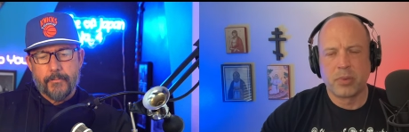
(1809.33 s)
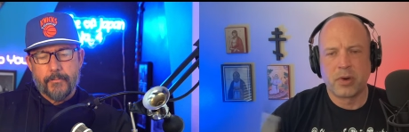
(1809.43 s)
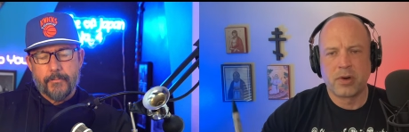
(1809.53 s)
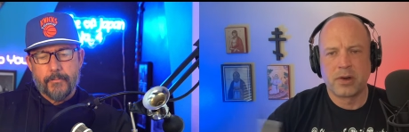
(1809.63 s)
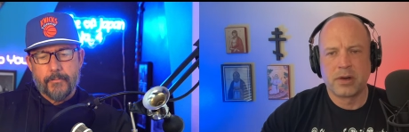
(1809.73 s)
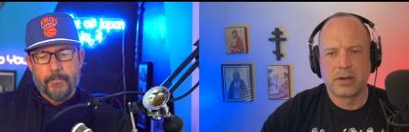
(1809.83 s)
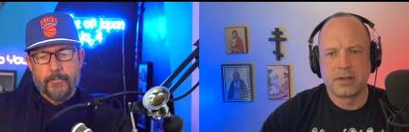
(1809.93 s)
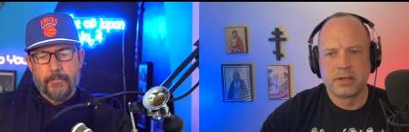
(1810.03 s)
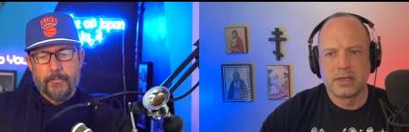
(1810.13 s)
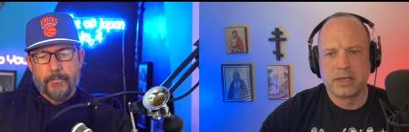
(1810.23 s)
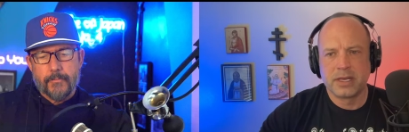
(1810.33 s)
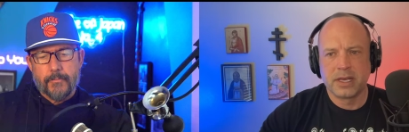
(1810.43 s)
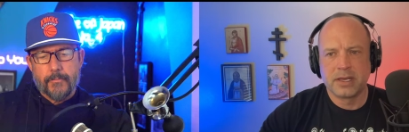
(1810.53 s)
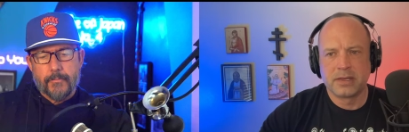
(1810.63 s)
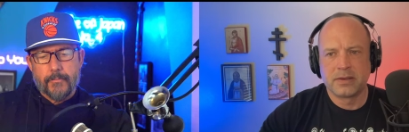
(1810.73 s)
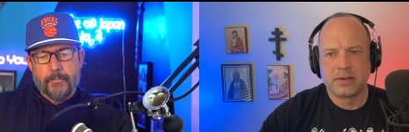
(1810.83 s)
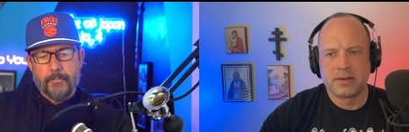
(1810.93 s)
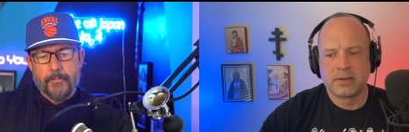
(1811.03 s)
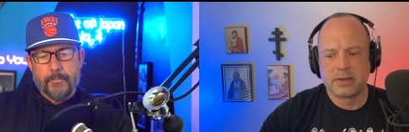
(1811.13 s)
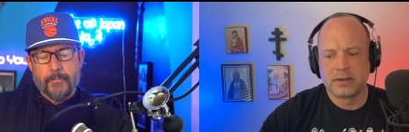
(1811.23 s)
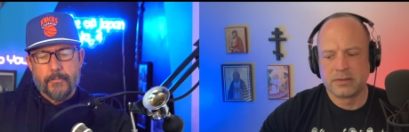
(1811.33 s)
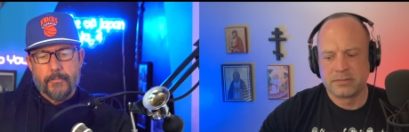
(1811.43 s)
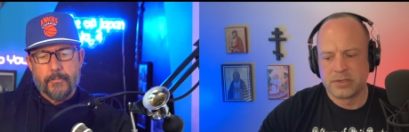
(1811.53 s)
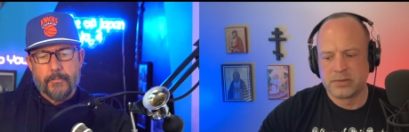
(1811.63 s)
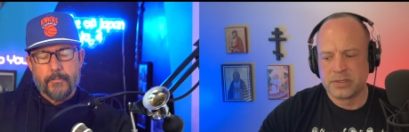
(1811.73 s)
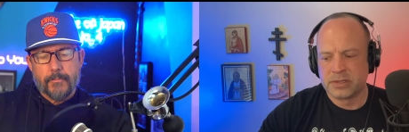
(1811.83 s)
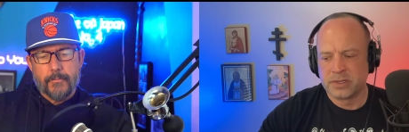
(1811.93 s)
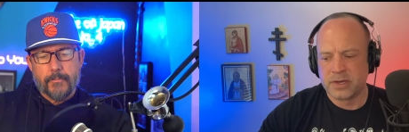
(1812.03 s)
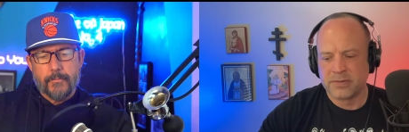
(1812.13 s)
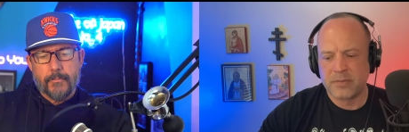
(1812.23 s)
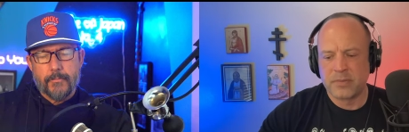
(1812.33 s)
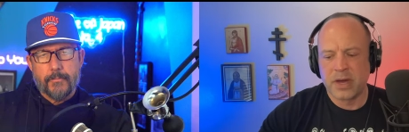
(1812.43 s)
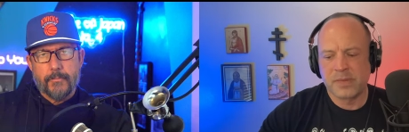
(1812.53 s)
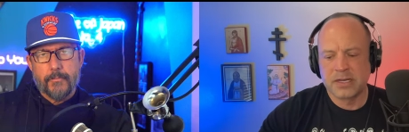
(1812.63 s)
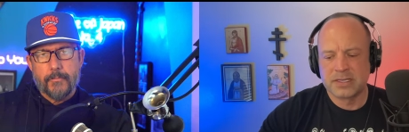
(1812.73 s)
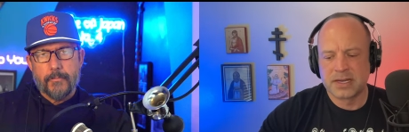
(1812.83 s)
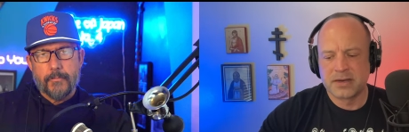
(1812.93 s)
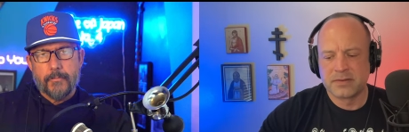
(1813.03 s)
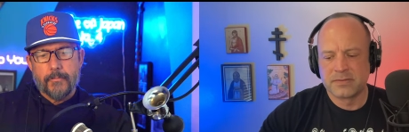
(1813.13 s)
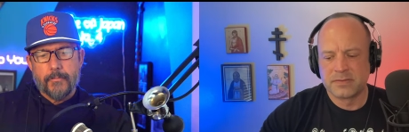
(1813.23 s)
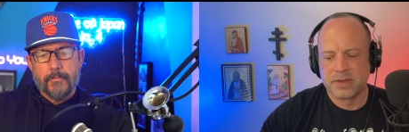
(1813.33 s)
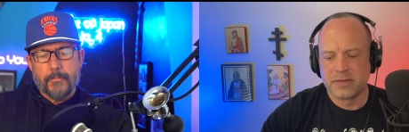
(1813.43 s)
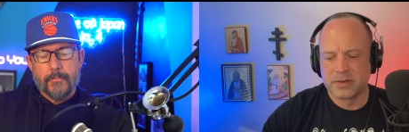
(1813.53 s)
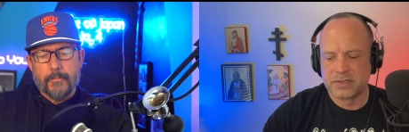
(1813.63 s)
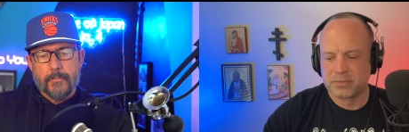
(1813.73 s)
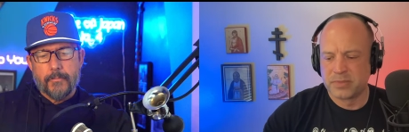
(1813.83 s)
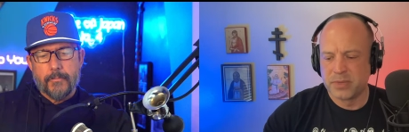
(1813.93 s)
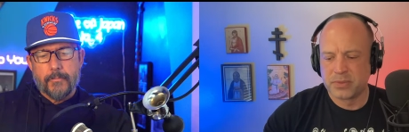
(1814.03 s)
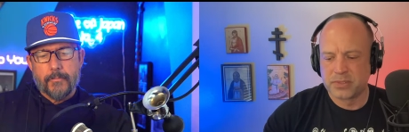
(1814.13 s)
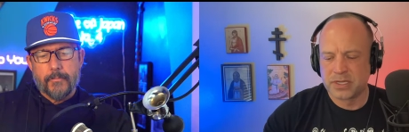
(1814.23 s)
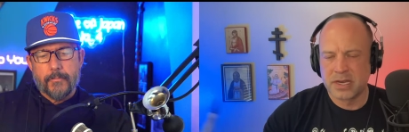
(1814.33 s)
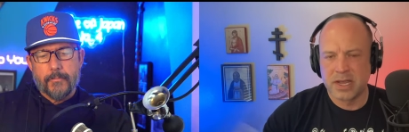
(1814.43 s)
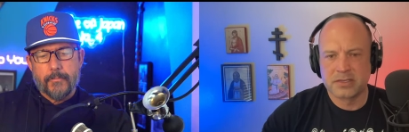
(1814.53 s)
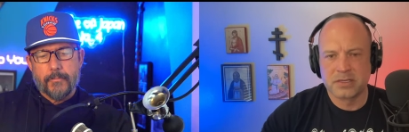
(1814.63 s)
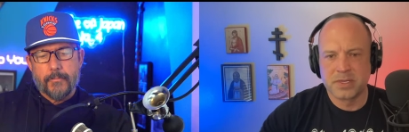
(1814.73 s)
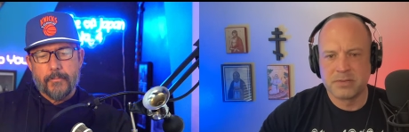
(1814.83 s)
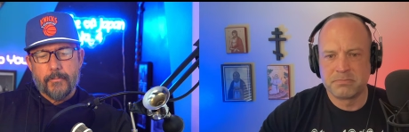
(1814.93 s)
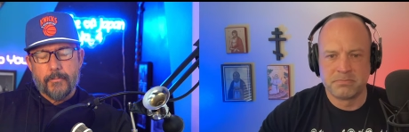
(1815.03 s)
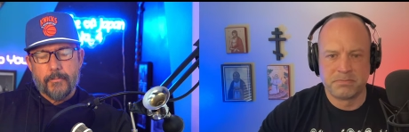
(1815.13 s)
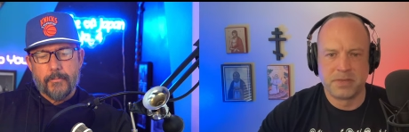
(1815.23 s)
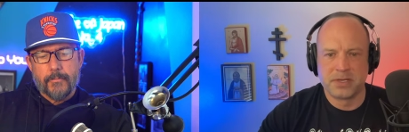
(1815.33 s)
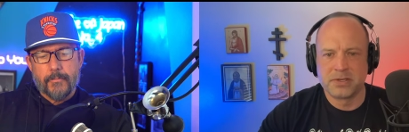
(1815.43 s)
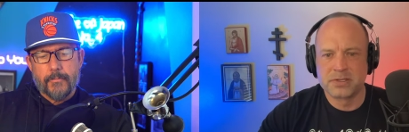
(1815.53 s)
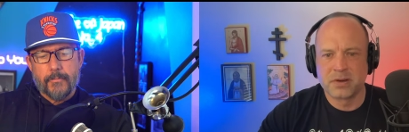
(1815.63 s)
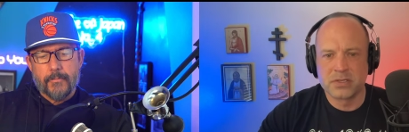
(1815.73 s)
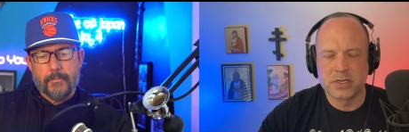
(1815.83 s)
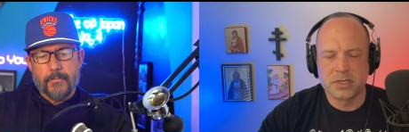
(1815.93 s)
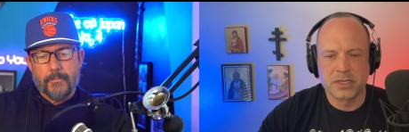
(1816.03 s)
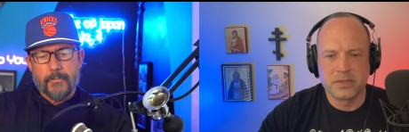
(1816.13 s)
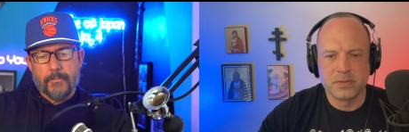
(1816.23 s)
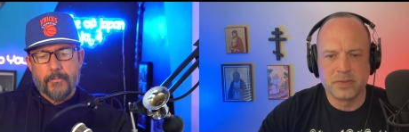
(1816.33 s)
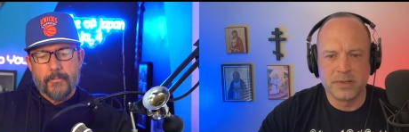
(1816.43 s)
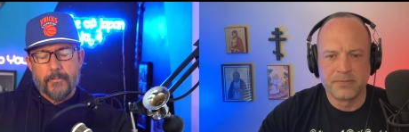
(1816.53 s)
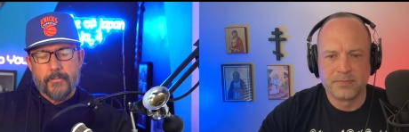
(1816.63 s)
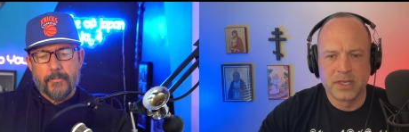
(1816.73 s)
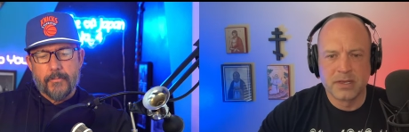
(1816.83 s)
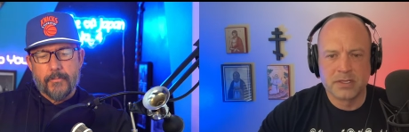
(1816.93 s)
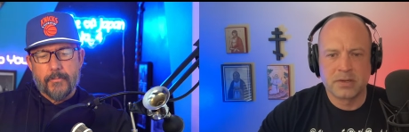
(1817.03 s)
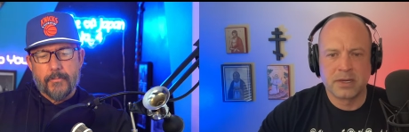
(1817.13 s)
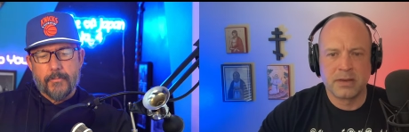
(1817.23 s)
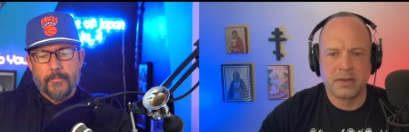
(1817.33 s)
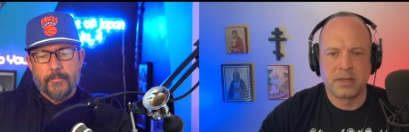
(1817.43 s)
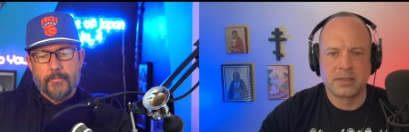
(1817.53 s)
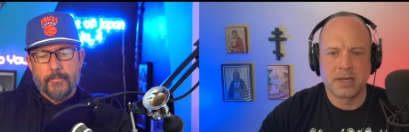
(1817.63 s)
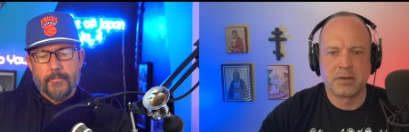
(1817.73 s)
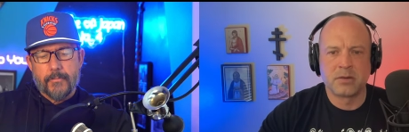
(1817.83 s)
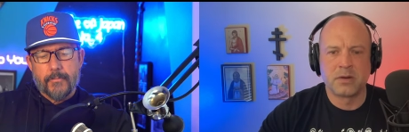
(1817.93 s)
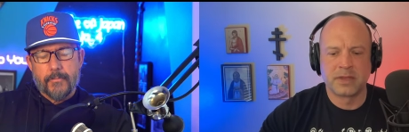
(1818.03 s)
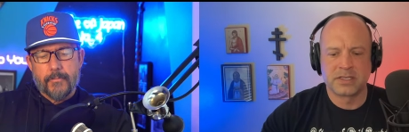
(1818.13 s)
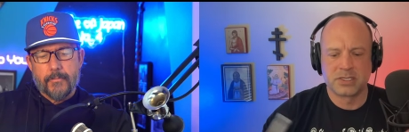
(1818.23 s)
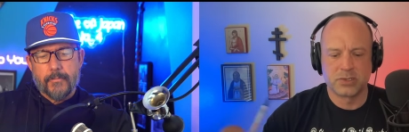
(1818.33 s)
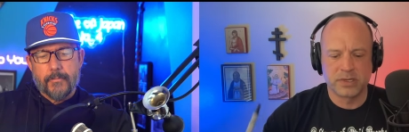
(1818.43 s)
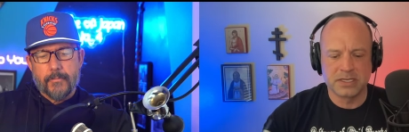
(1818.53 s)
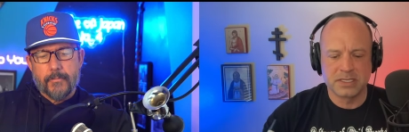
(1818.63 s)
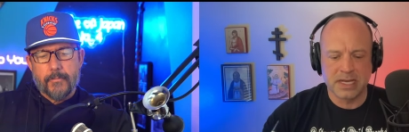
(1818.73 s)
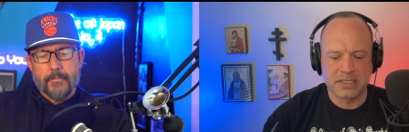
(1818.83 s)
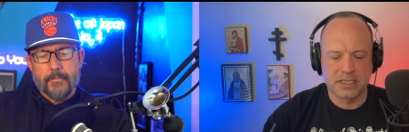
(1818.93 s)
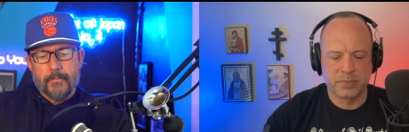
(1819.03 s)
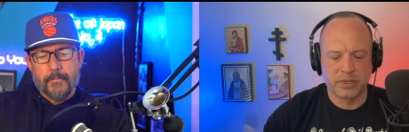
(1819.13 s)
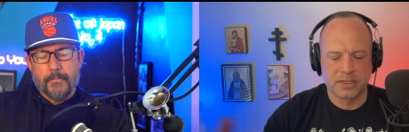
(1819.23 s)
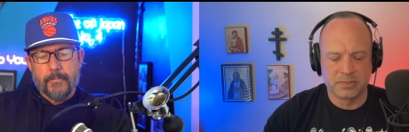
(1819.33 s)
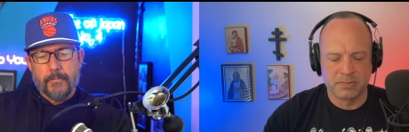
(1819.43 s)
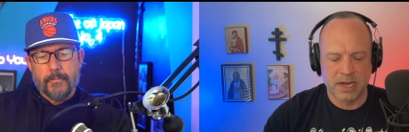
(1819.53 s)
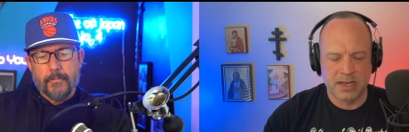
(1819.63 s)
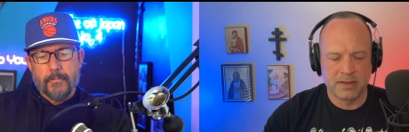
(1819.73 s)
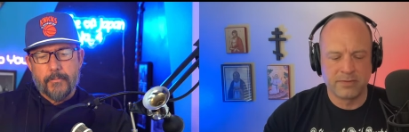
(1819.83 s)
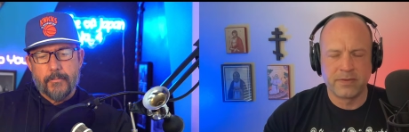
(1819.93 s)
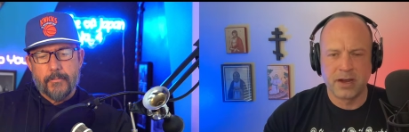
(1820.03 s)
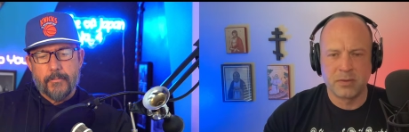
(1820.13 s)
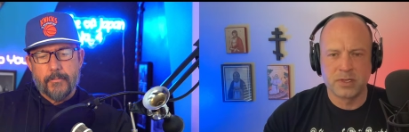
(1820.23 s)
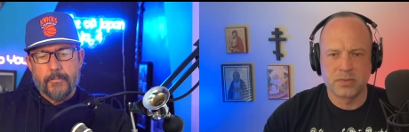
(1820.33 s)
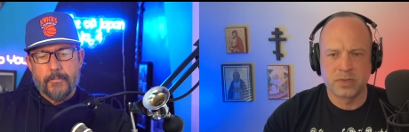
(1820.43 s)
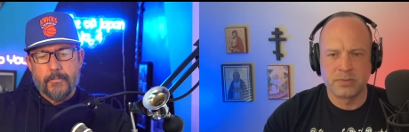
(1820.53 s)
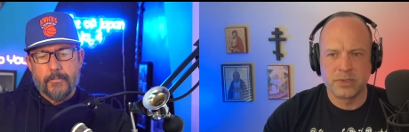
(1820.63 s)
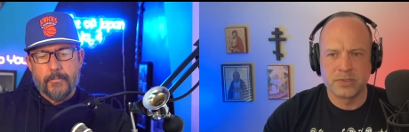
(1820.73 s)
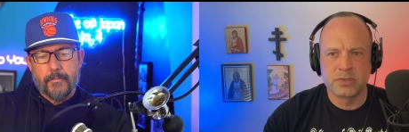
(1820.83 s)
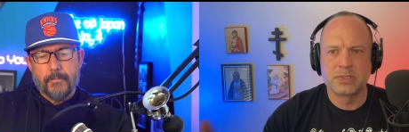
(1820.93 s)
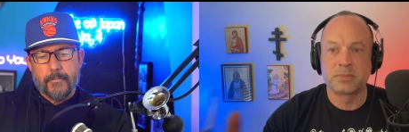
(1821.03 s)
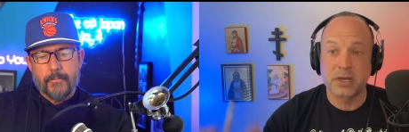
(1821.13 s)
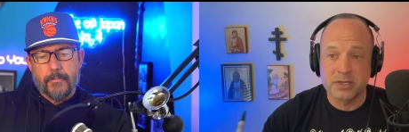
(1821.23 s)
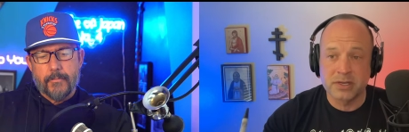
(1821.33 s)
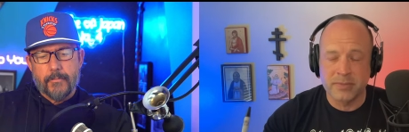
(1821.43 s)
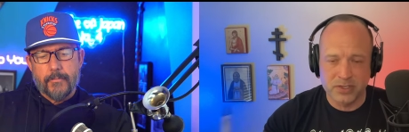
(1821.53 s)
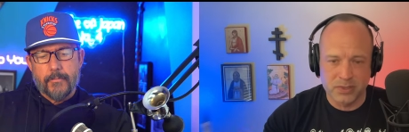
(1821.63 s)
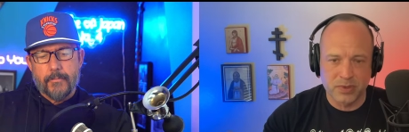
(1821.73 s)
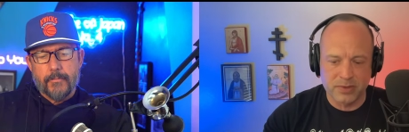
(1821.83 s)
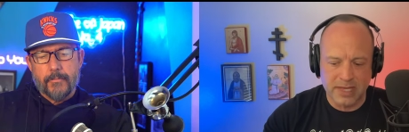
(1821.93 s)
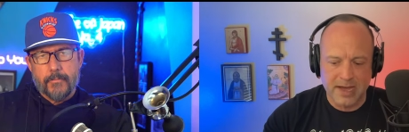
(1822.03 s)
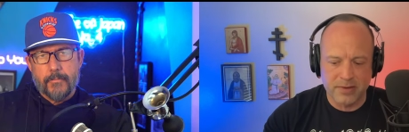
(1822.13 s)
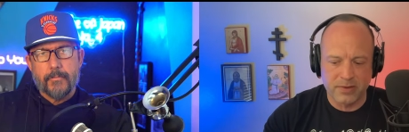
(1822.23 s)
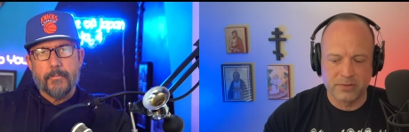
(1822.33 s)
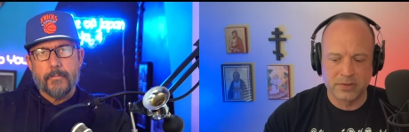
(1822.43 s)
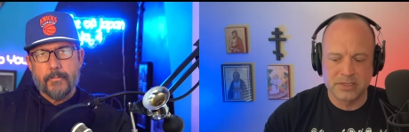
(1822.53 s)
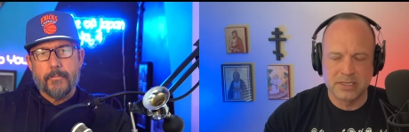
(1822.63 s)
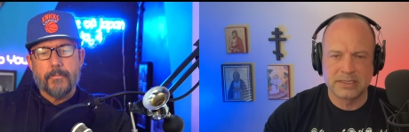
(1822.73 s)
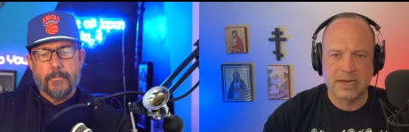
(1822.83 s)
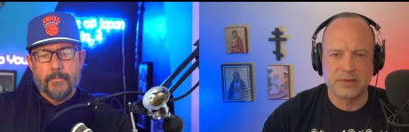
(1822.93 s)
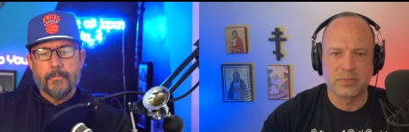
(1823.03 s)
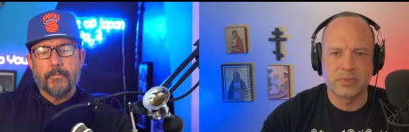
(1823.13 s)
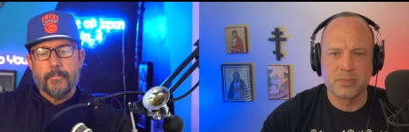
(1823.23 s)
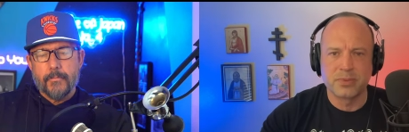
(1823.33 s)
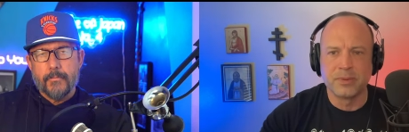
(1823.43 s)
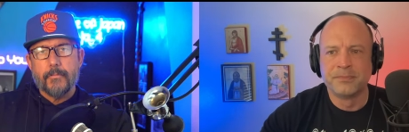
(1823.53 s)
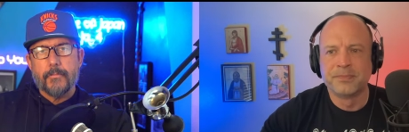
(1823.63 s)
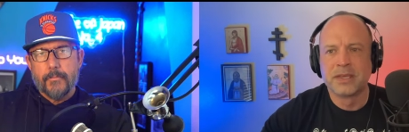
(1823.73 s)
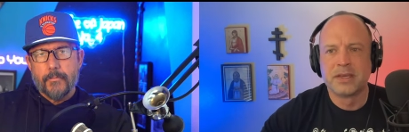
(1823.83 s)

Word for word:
Speaker 1: a bar and you if I'm by myself and there's people sitting next to me, they just start talking to me. So it's I don't know if that's strictly Texas, but it's my environment. It's what I'm used to. Especially I'm in a small town of thirteen thousand people,